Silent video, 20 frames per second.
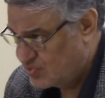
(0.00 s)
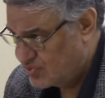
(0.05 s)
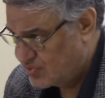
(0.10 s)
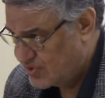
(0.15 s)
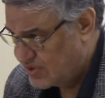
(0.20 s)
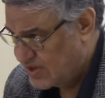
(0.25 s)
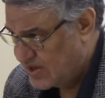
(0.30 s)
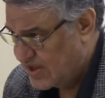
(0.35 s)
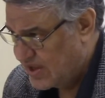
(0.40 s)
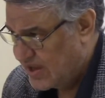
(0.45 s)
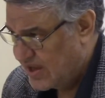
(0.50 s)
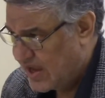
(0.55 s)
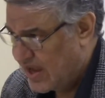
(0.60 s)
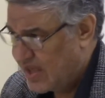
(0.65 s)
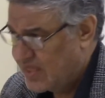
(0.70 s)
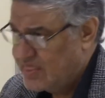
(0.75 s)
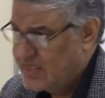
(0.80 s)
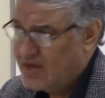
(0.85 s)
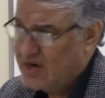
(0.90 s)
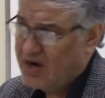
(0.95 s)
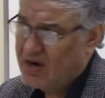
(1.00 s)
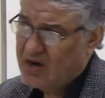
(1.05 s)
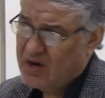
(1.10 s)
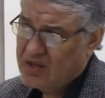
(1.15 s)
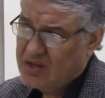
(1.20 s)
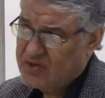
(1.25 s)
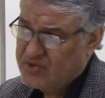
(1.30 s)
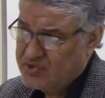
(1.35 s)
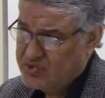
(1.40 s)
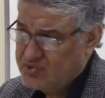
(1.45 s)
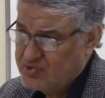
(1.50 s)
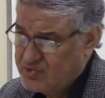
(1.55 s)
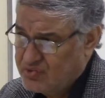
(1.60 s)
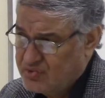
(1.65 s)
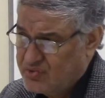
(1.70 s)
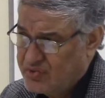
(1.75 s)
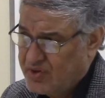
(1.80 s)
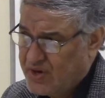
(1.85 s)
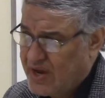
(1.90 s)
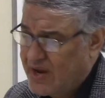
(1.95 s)
and then another sujood, and I'm
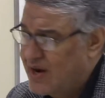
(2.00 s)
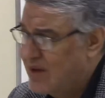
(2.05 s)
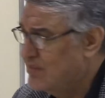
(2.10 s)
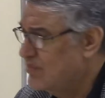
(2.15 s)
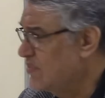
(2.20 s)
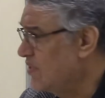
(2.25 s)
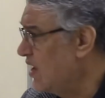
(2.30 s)
done.